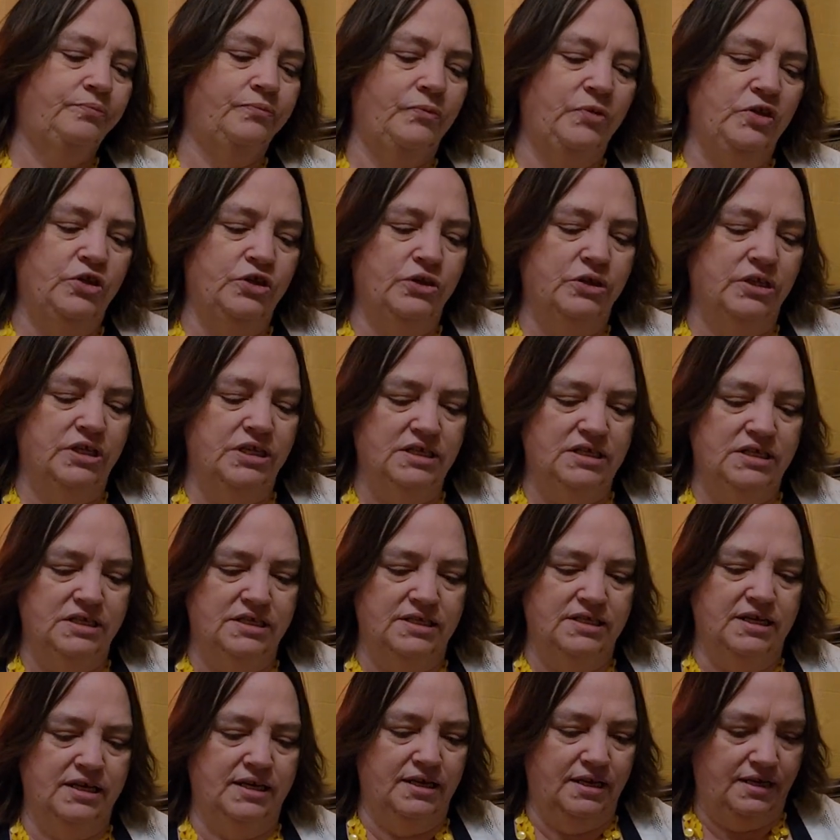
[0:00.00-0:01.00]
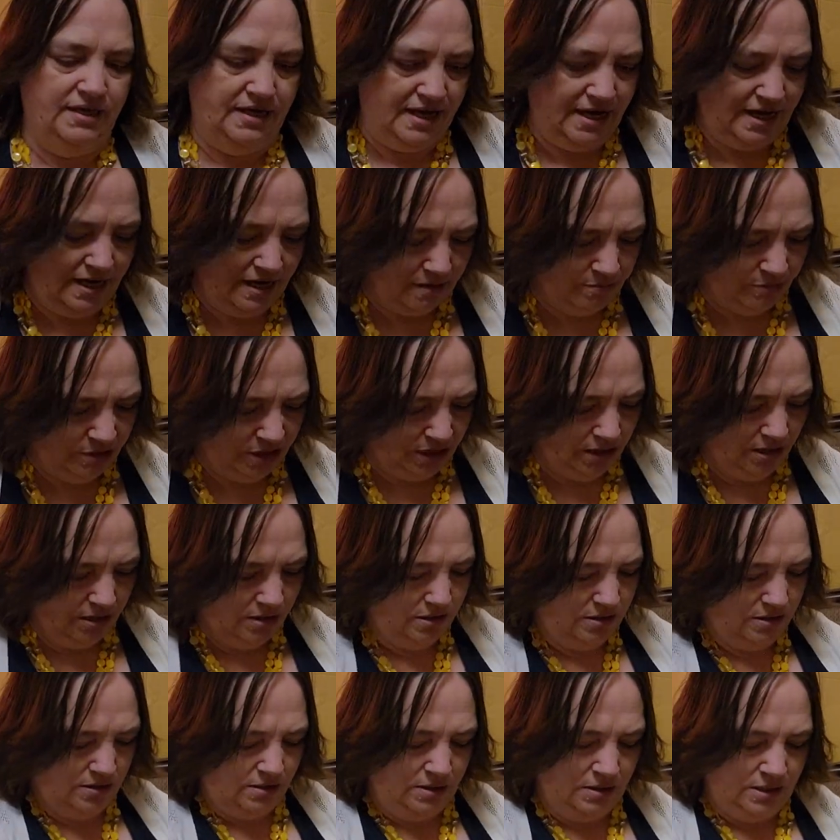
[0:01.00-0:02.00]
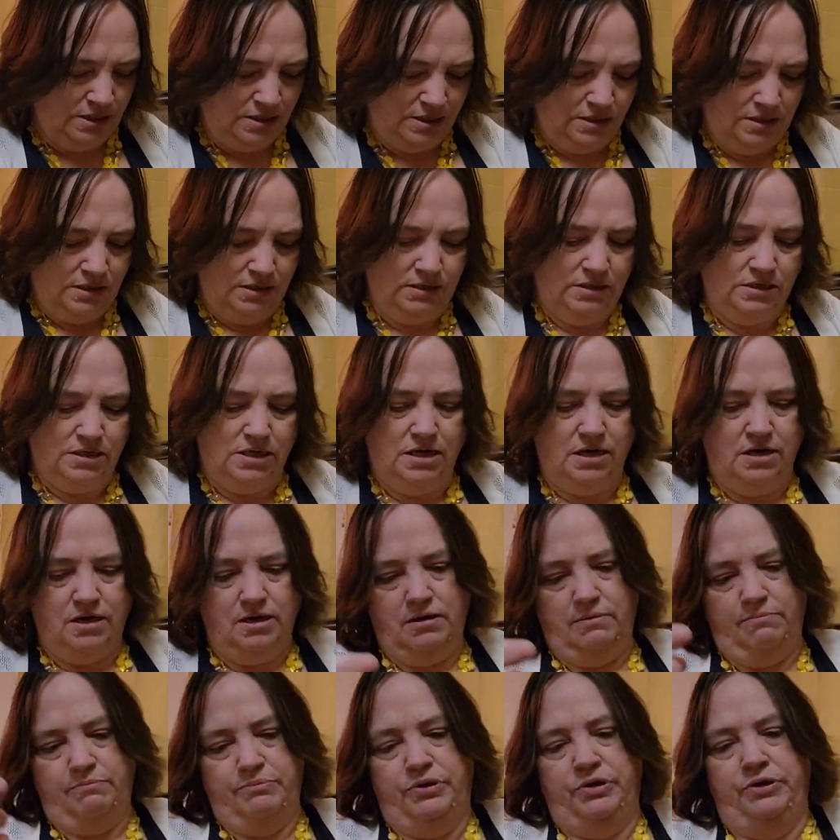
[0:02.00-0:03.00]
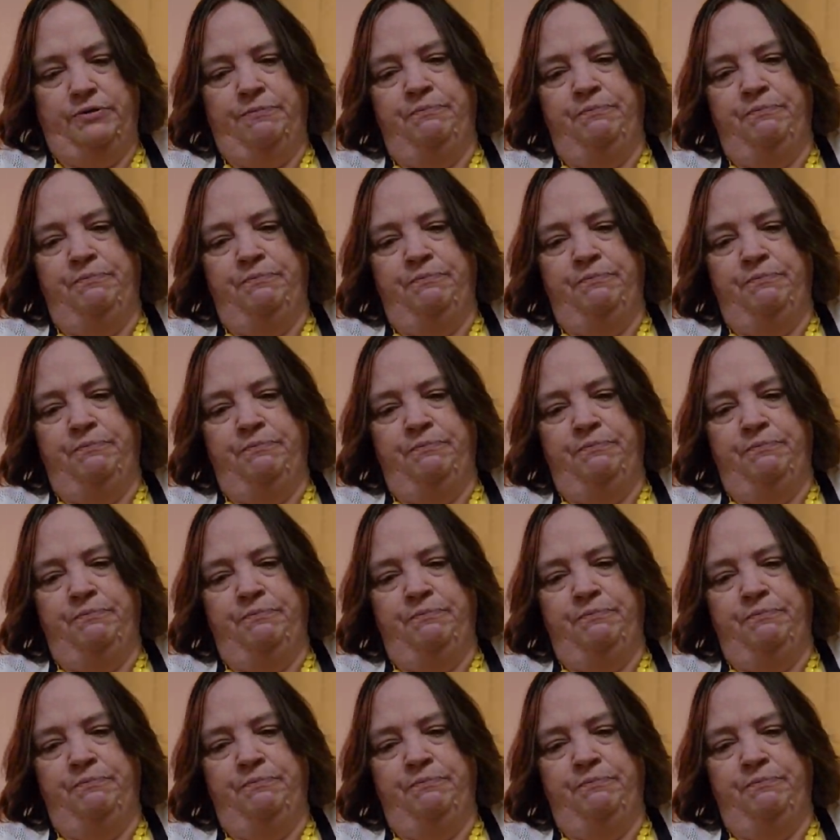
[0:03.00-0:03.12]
So this is like a cami top.